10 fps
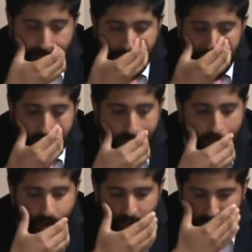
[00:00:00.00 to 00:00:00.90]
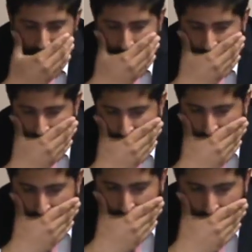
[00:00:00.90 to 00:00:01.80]

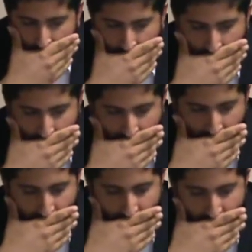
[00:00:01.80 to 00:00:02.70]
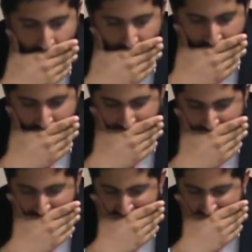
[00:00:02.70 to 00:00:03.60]

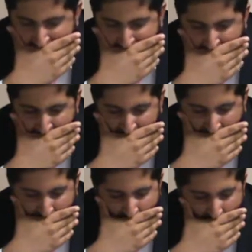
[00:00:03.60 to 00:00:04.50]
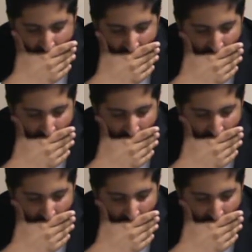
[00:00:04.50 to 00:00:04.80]
(no one is talking)